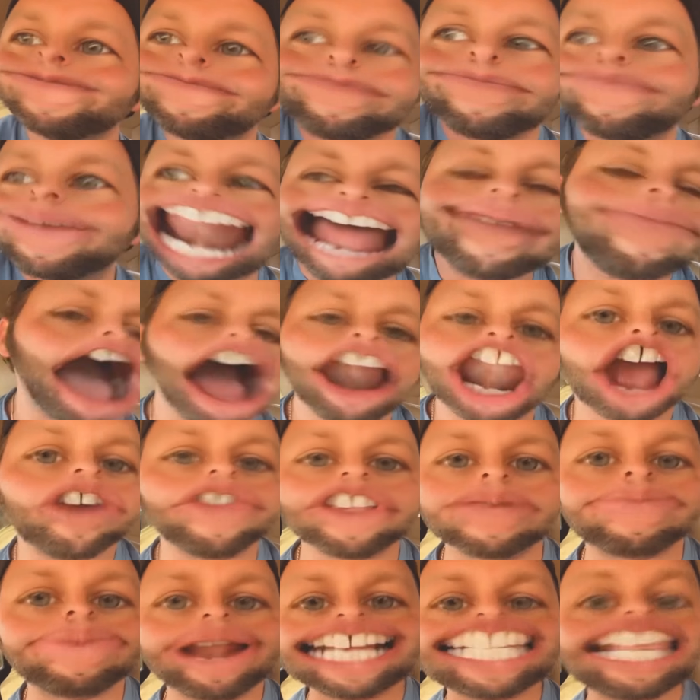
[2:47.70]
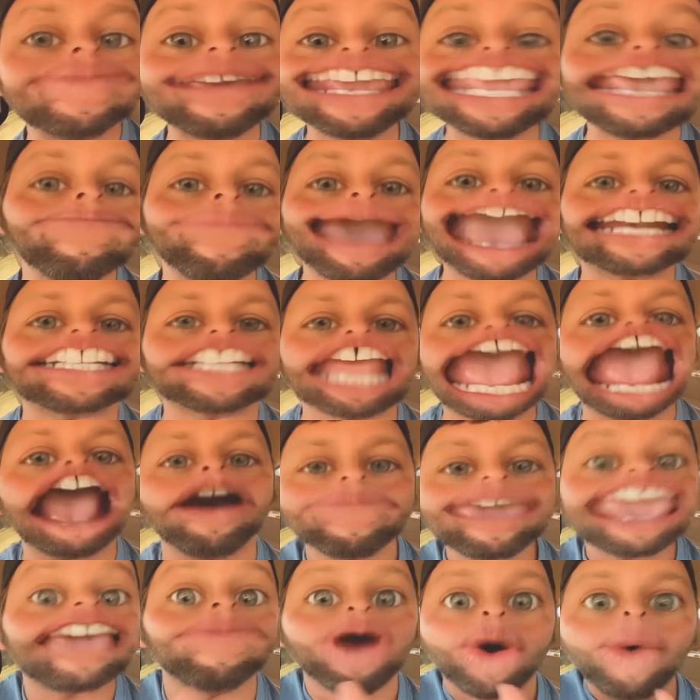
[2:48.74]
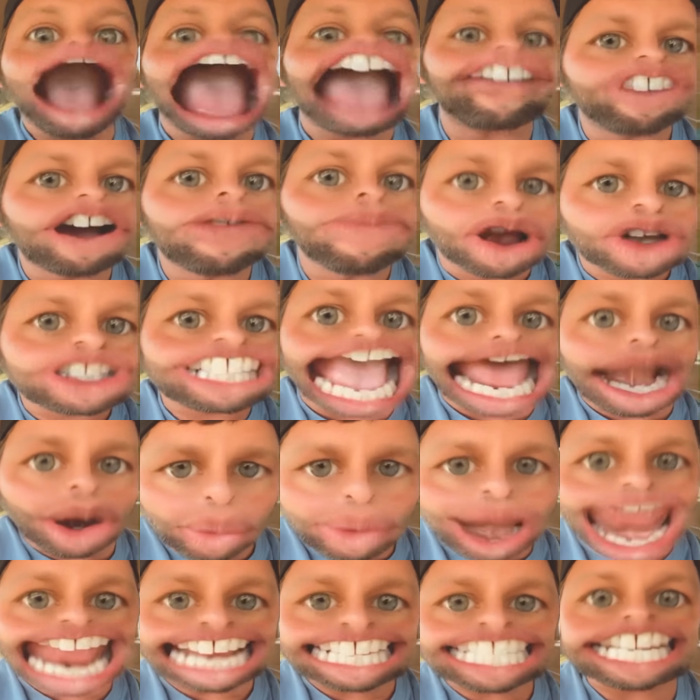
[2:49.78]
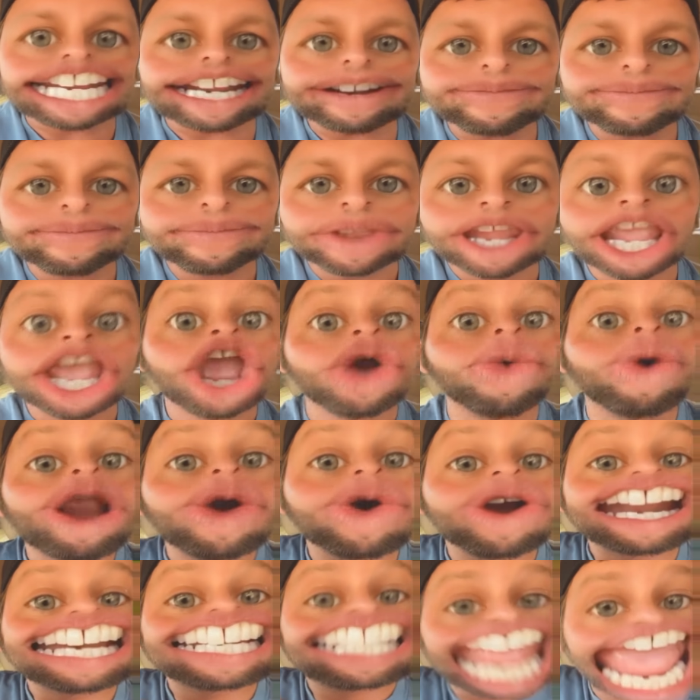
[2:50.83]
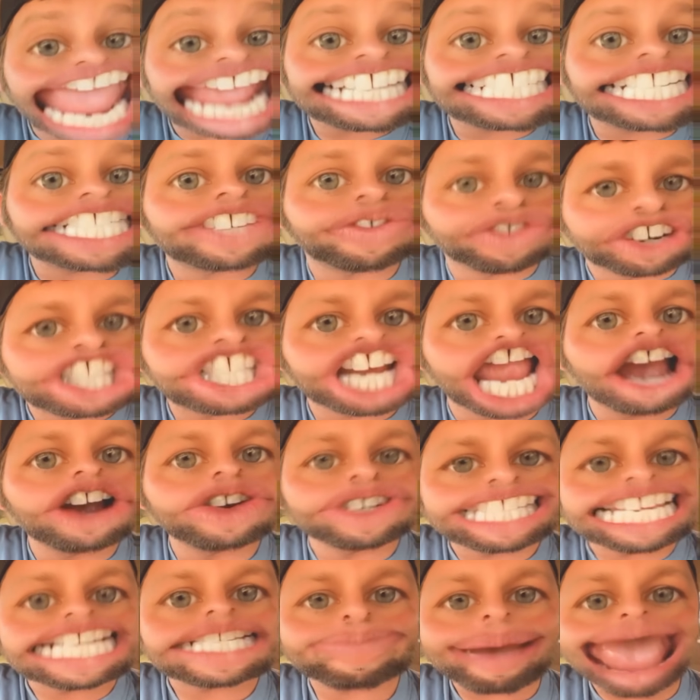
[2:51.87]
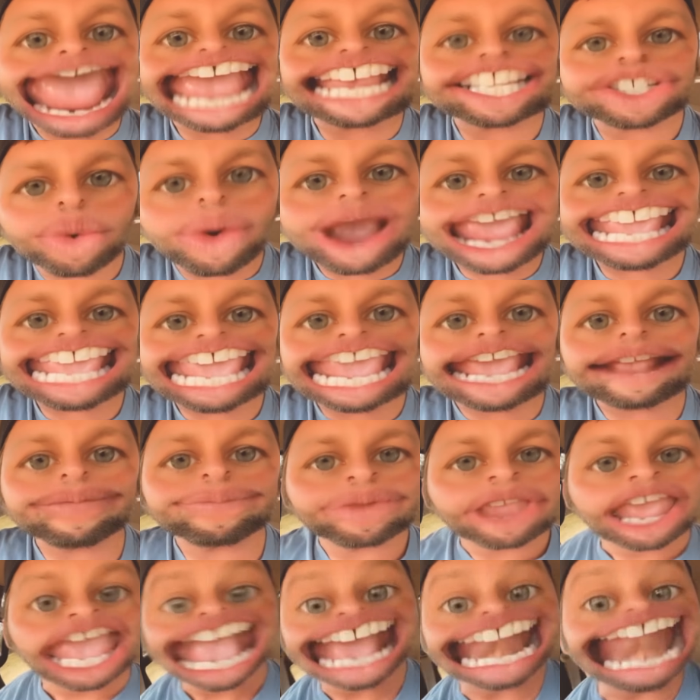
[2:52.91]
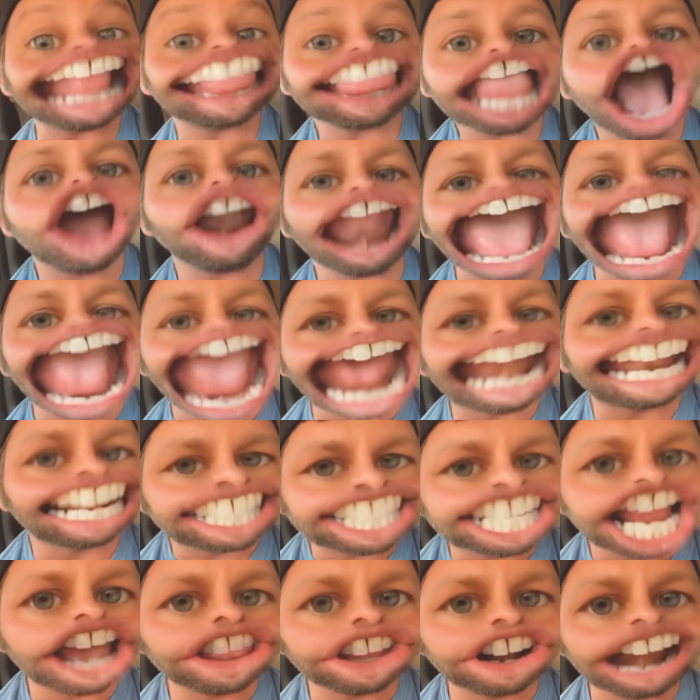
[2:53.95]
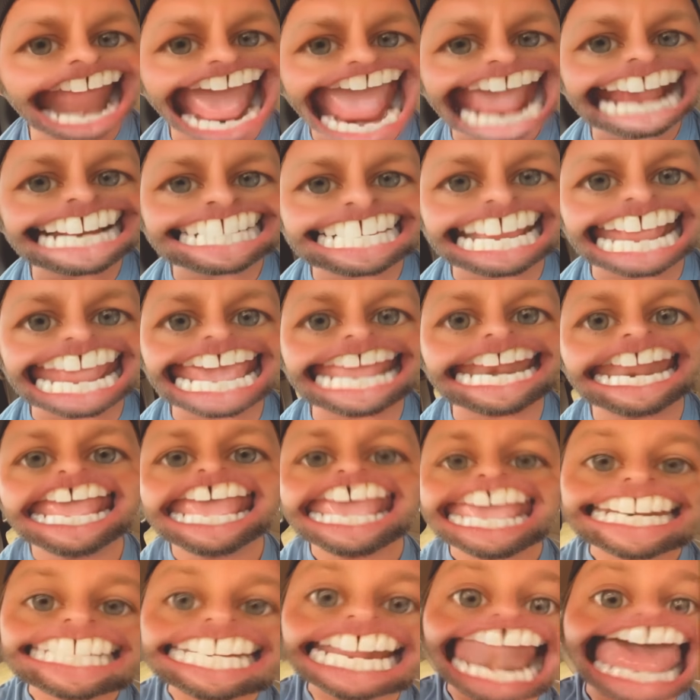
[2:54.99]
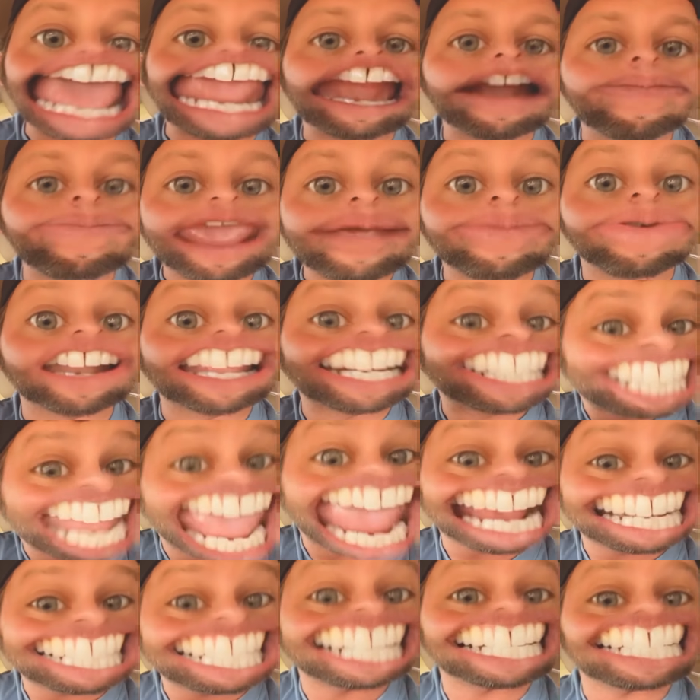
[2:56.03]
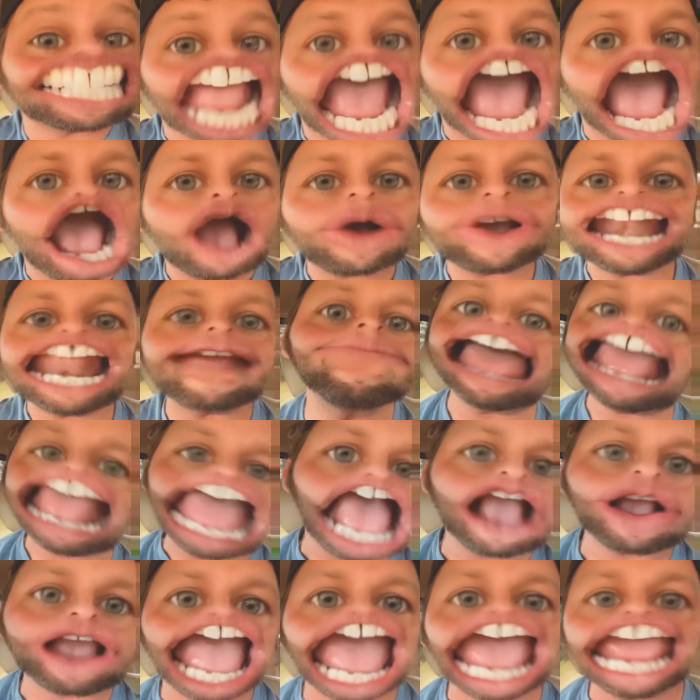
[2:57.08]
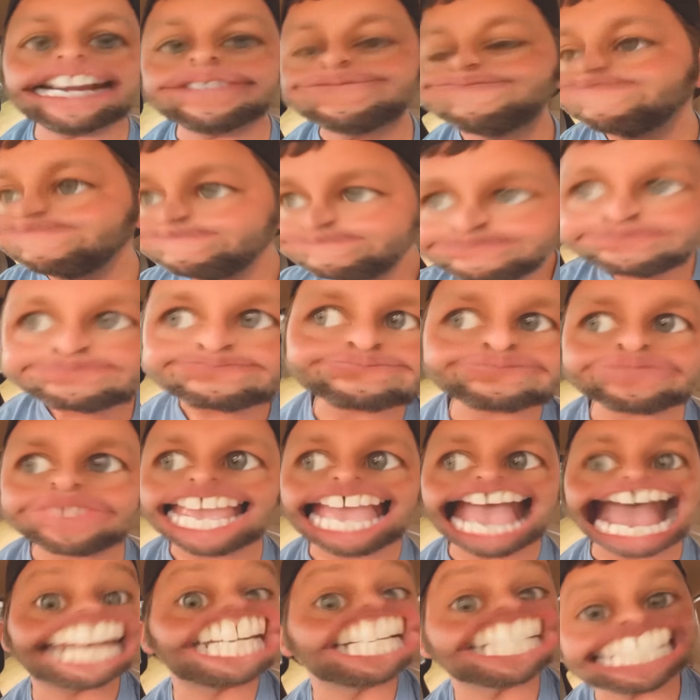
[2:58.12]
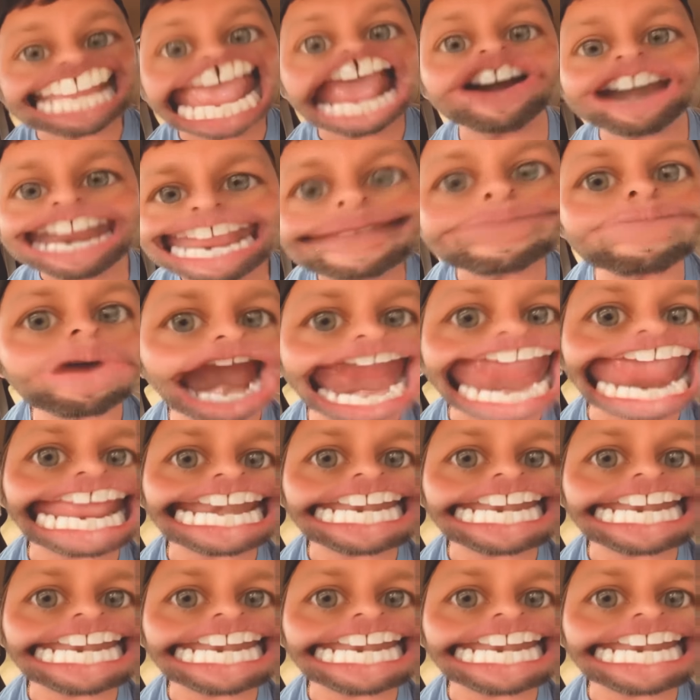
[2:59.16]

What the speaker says: But I'm all over the place. Let me get back to how me and my wife almost got arrested. We were in Texas for shows this past weekend. And I thought I had a southern accent until I hear people in Texas talk. And I'm like, okay, I just sound inbred.